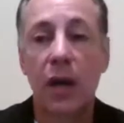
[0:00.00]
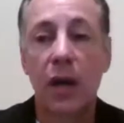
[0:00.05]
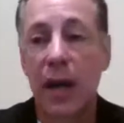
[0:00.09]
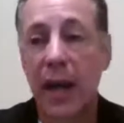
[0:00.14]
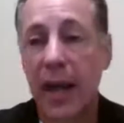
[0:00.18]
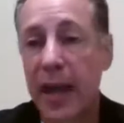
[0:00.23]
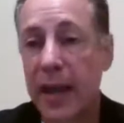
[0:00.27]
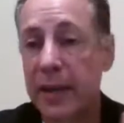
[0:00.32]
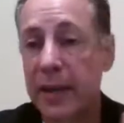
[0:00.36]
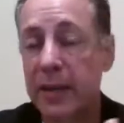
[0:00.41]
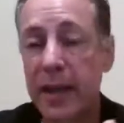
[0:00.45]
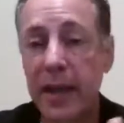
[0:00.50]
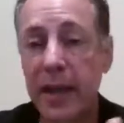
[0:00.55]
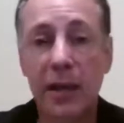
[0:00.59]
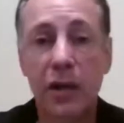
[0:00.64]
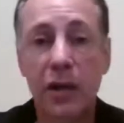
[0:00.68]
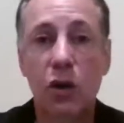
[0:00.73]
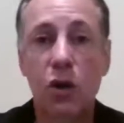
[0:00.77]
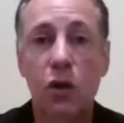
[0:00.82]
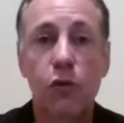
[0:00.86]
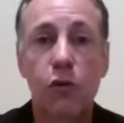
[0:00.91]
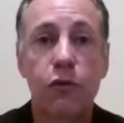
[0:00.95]
and
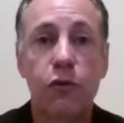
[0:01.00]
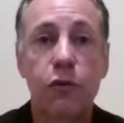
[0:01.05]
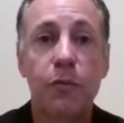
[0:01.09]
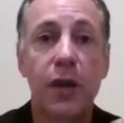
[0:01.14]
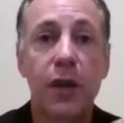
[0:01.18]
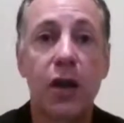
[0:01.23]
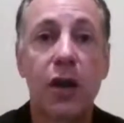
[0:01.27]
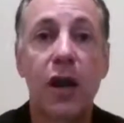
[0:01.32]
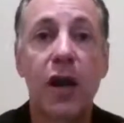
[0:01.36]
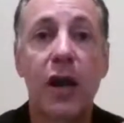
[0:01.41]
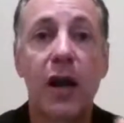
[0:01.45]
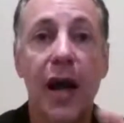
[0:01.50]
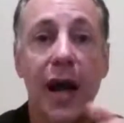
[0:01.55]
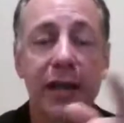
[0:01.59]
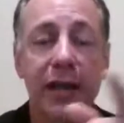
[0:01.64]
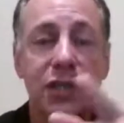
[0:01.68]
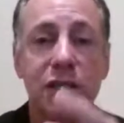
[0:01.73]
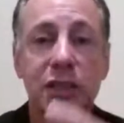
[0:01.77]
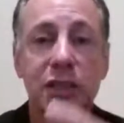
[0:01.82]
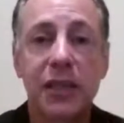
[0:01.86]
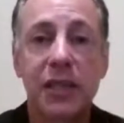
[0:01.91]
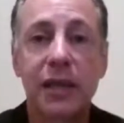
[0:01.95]
then go from there. I
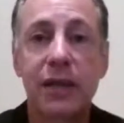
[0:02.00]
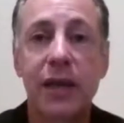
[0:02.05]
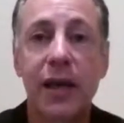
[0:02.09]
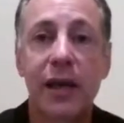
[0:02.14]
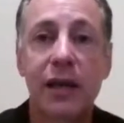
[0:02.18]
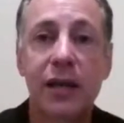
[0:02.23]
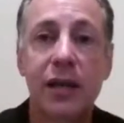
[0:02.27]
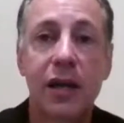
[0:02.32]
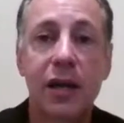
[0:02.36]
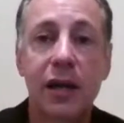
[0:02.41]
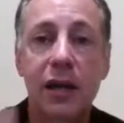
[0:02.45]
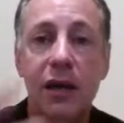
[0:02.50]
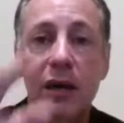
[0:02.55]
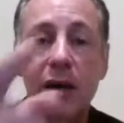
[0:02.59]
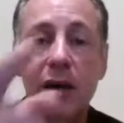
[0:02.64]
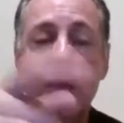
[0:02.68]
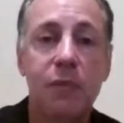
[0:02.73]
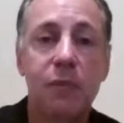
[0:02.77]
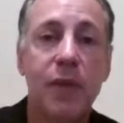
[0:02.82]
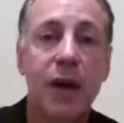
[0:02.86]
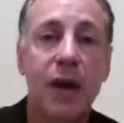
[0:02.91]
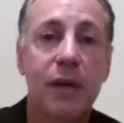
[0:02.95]
see that
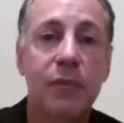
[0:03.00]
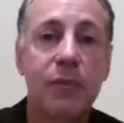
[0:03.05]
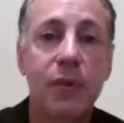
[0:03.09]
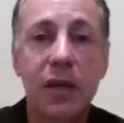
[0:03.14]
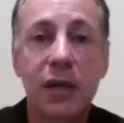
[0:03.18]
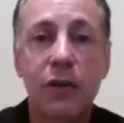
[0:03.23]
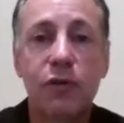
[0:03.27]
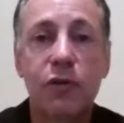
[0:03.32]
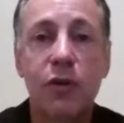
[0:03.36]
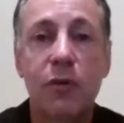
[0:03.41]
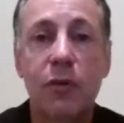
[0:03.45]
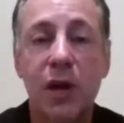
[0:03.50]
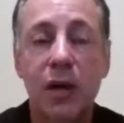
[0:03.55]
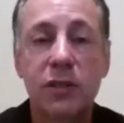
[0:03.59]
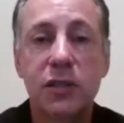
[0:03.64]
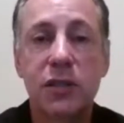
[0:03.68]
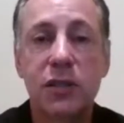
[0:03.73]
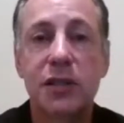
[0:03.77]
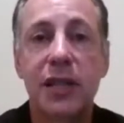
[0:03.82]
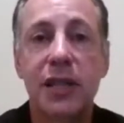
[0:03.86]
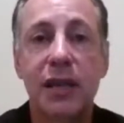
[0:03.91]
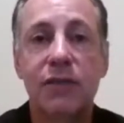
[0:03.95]
my buddy from
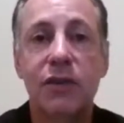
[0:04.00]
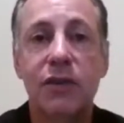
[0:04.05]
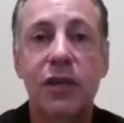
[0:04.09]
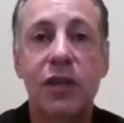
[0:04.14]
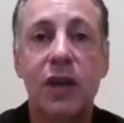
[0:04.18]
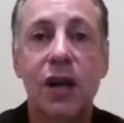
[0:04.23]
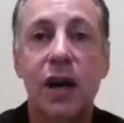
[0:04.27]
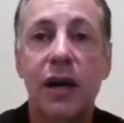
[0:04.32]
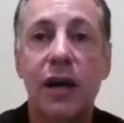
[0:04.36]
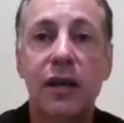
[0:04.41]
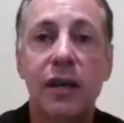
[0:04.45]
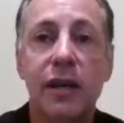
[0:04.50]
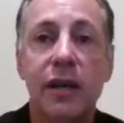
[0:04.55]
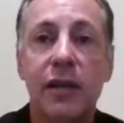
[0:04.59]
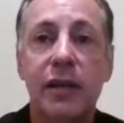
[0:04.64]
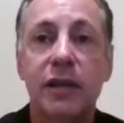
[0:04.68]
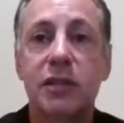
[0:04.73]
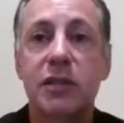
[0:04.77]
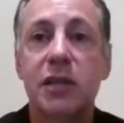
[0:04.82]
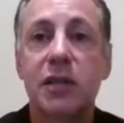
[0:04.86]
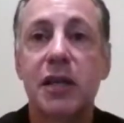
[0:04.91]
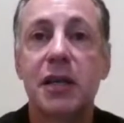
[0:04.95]
Austin, David Kahn,
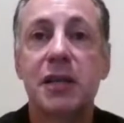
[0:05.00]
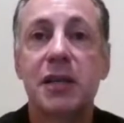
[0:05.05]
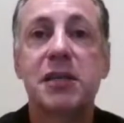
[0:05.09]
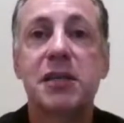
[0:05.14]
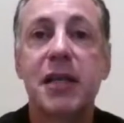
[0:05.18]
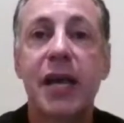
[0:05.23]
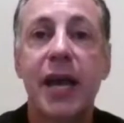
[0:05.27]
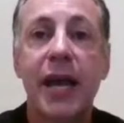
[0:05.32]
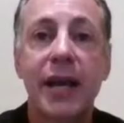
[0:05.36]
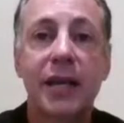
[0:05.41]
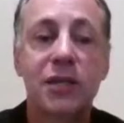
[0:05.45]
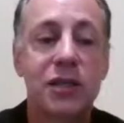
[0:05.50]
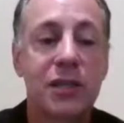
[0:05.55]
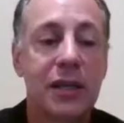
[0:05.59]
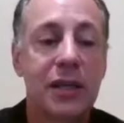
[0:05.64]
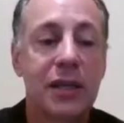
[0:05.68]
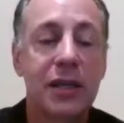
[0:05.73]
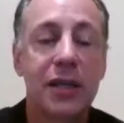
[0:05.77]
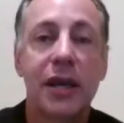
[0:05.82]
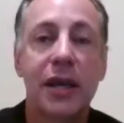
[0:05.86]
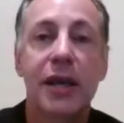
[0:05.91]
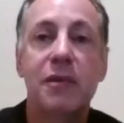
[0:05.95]
is
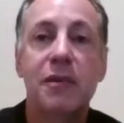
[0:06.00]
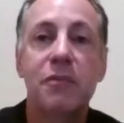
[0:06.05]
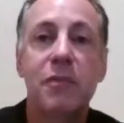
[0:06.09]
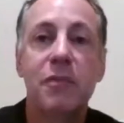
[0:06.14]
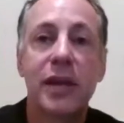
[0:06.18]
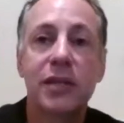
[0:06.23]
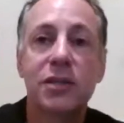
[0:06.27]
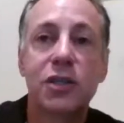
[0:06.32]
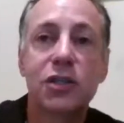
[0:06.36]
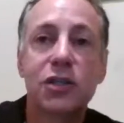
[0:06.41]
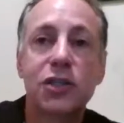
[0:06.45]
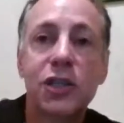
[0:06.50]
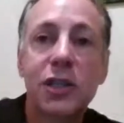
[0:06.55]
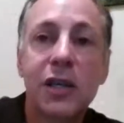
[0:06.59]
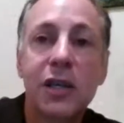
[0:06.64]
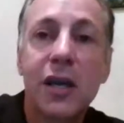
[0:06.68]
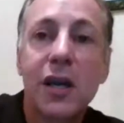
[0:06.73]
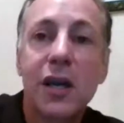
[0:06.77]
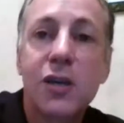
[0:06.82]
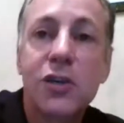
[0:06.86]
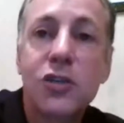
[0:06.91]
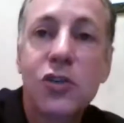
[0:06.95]
texting and messaging.
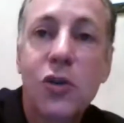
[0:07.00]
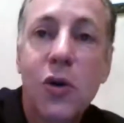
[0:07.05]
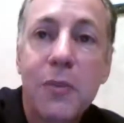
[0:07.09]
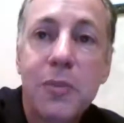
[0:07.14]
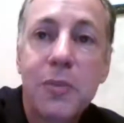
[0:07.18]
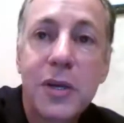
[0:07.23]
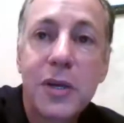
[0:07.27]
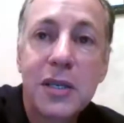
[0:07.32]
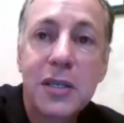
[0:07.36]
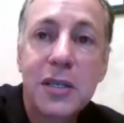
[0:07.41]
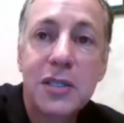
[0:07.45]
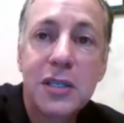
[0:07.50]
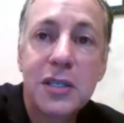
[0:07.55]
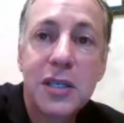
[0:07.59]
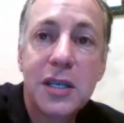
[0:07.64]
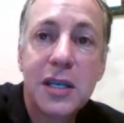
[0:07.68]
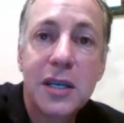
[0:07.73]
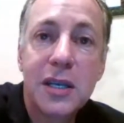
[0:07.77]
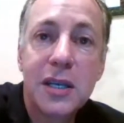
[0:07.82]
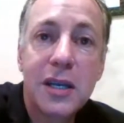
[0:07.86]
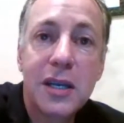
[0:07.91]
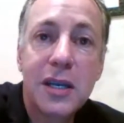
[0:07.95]
So I'm going to
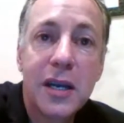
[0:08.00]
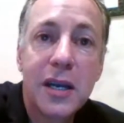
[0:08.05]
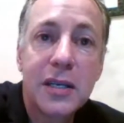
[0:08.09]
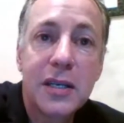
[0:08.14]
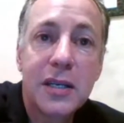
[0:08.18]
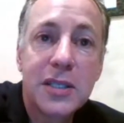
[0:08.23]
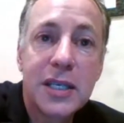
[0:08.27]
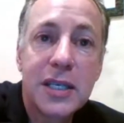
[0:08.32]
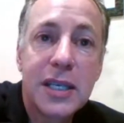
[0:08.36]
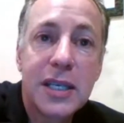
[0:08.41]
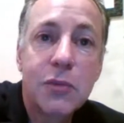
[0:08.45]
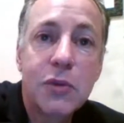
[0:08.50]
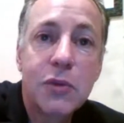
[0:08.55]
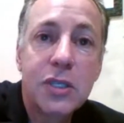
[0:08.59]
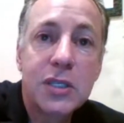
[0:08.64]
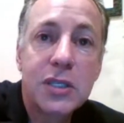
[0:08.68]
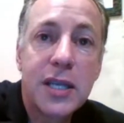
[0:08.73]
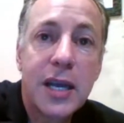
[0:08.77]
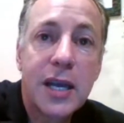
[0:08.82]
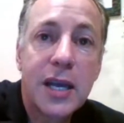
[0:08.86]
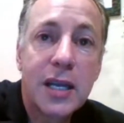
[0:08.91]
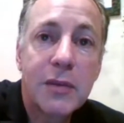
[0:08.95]
see, because he was
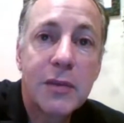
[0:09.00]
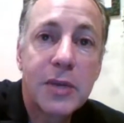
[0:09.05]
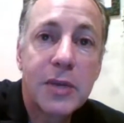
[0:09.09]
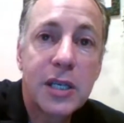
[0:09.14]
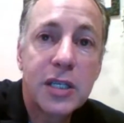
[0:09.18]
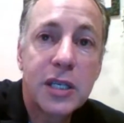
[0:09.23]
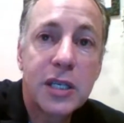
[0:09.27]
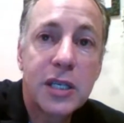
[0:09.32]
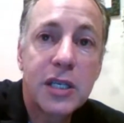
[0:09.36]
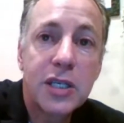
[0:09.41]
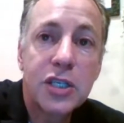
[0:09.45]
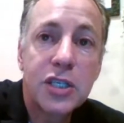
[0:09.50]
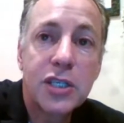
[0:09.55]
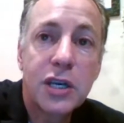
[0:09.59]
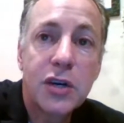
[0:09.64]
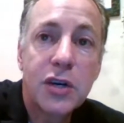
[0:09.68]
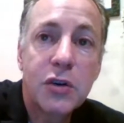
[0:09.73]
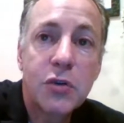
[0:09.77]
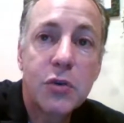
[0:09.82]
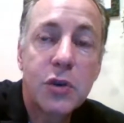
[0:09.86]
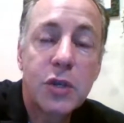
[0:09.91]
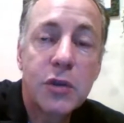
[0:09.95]
telling me and he
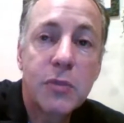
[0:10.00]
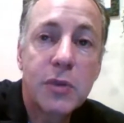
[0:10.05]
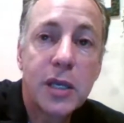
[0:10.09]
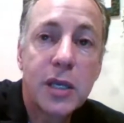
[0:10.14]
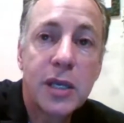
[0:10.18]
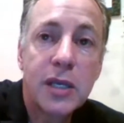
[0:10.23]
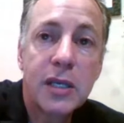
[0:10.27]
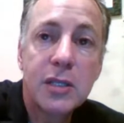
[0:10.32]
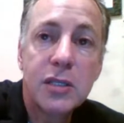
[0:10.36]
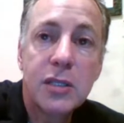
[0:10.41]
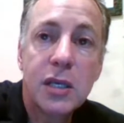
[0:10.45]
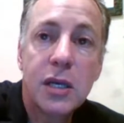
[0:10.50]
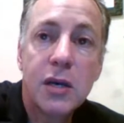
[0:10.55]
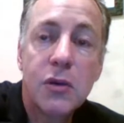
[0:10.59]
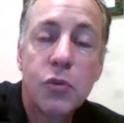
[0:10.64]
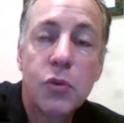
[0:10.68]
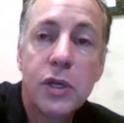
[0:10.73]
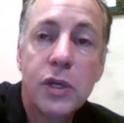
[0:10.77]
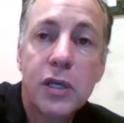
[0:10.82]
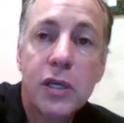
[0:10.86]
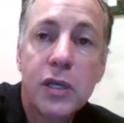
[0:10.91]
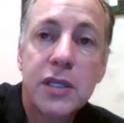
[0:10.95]
shared with me, he's a
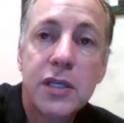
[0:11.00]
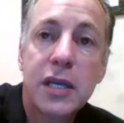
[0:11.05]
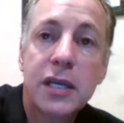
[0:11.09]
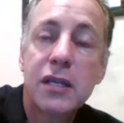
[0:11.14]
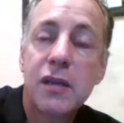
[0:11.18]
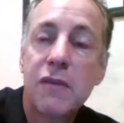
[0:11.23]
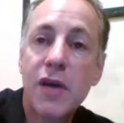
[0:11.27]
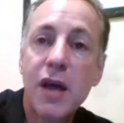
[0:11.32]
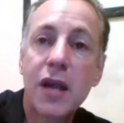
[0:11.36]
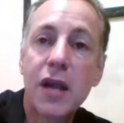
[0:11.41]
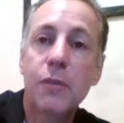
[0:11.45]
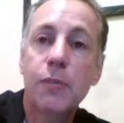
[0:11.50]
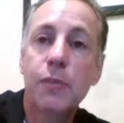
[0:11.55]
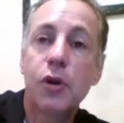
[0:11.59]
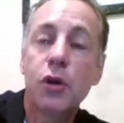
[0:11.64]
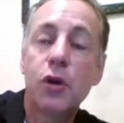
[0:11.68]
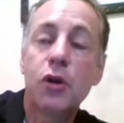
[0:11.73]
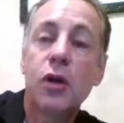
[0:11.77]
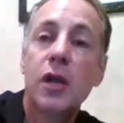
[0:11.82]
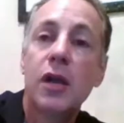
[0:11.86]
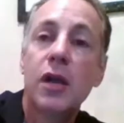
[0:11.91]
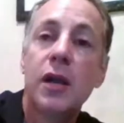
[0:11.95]
real estate
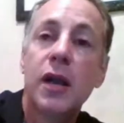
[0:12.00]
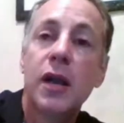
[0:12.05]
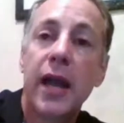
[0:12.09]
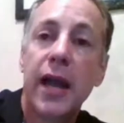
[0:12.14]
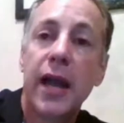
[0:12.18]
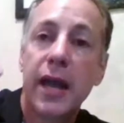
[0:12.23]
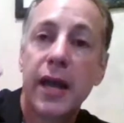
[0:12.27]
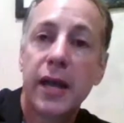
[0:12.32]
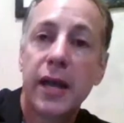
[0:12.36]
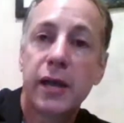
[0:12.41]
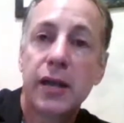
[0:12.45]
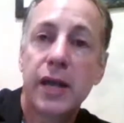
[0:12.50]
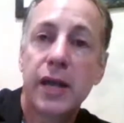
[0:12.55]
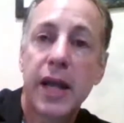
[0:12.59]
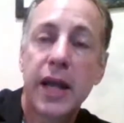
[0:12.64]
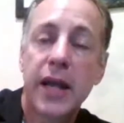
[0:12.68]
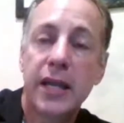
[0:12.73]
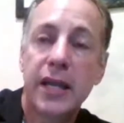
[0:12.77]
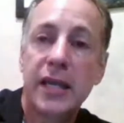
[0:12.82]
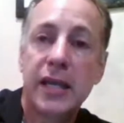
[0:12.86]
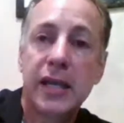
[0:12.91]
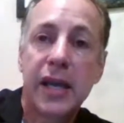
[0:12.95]
developer,
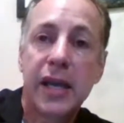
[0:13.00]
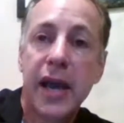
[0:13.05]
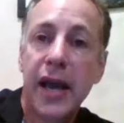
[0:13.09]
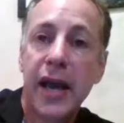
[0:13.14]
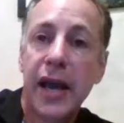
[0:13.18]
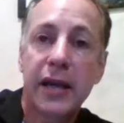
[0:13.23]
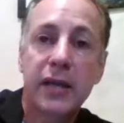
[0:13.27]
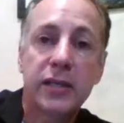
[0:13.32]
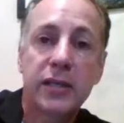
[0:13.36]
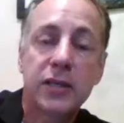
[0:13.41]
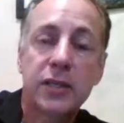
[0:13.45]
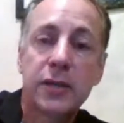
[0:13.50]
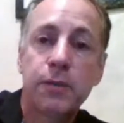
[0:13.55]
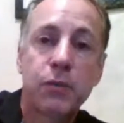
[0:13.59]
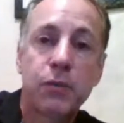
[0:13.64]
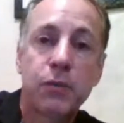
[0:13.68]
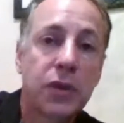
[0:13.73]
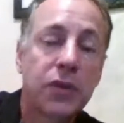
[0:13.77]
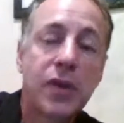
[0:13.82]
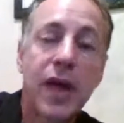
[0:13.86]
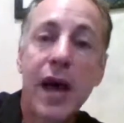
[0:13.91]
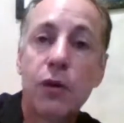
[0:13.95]
and he has
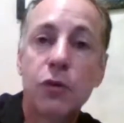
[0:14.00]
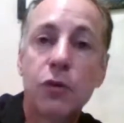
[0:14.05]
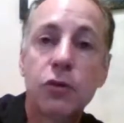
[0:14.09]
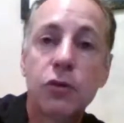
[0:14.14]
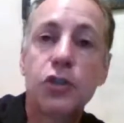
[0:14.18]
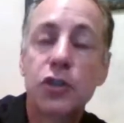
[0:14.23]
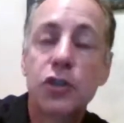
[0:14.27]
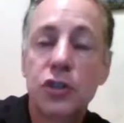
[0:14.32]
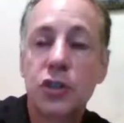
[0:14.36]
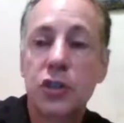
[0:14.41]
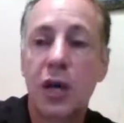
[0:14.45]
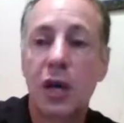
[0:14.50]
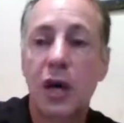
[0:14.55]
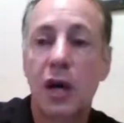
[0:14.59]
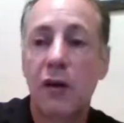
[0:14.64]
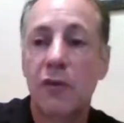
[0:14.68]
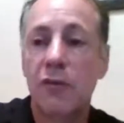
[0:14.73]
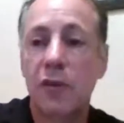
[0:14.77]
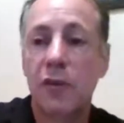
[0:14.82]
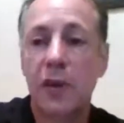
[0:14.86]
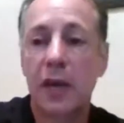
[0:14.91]
thousands of